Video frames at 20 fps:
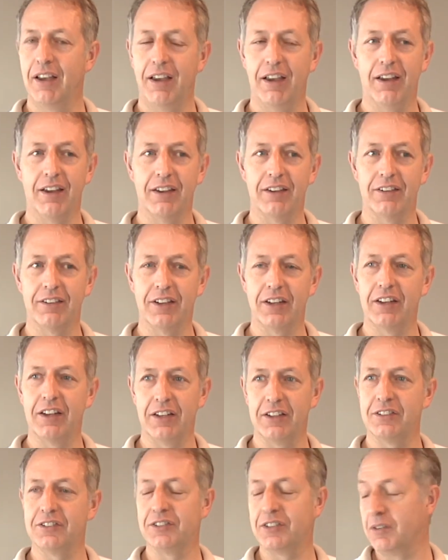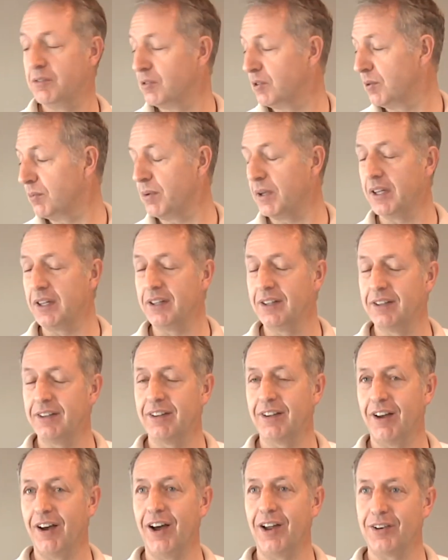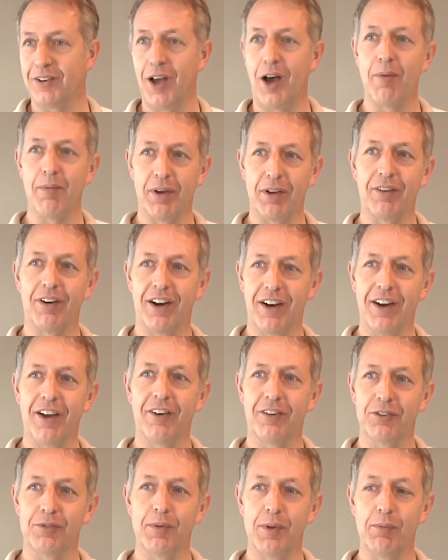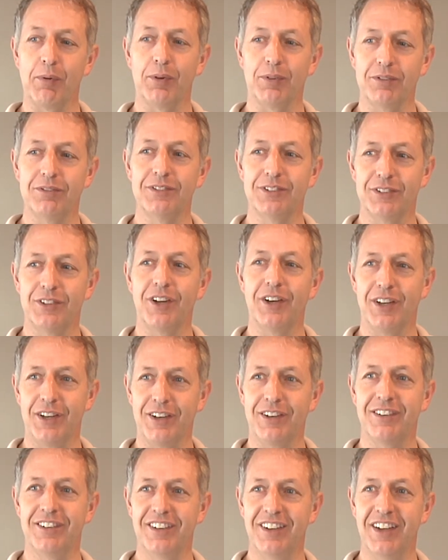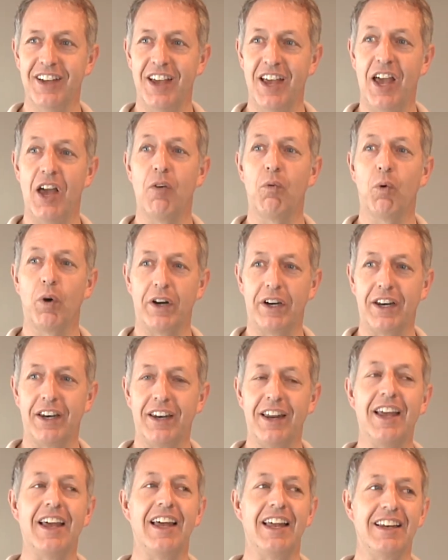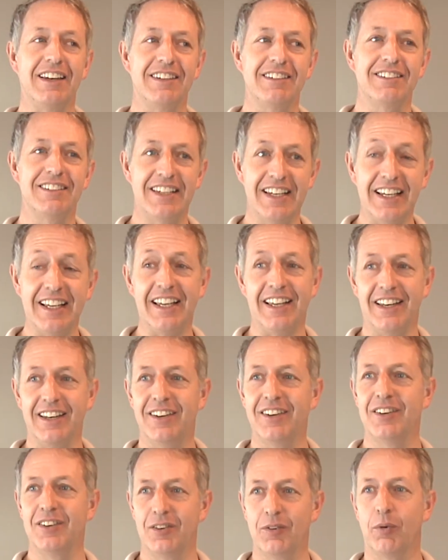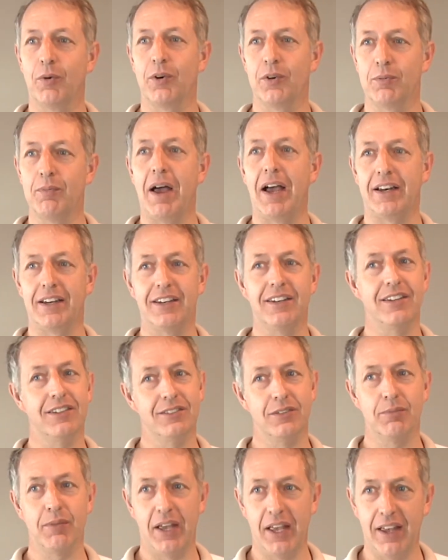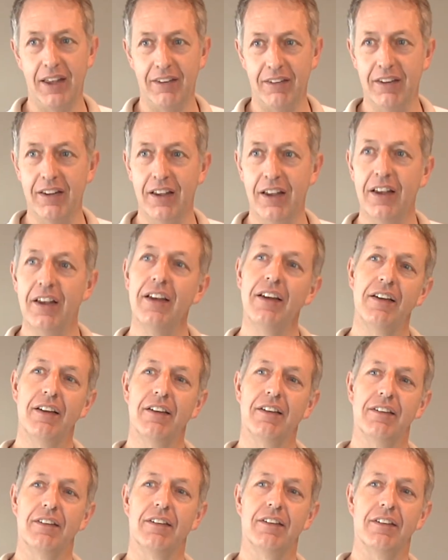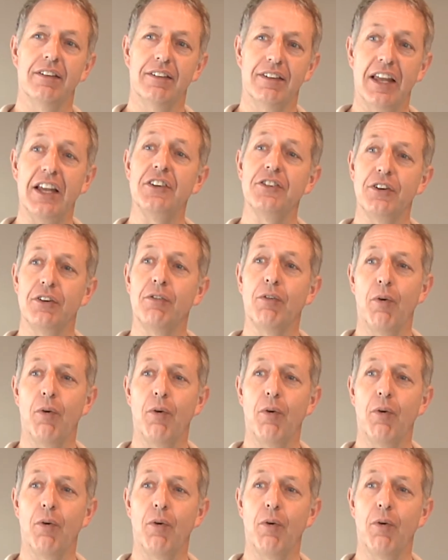And it seems to be the hot topic right now, is people studying and working and digging towards magnetism and the nature of